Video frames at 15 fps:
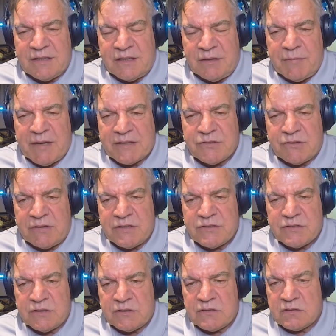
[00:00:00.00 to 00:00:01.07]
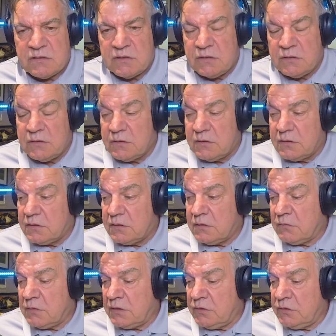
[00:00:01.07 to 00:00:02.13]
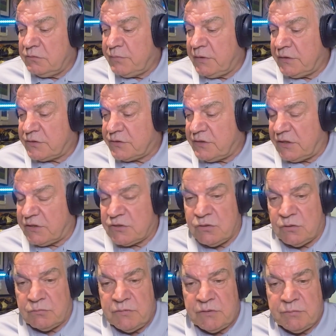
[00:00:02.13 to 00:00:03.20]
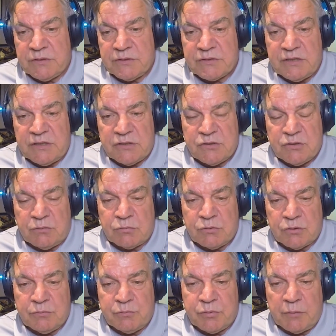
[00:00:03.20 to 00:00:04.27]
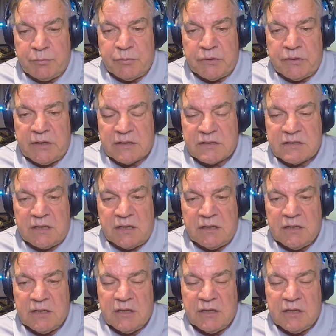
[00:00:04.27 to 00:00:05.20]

of the matter is that when you've been stitched up, you've been stitched up good and proper, and that's the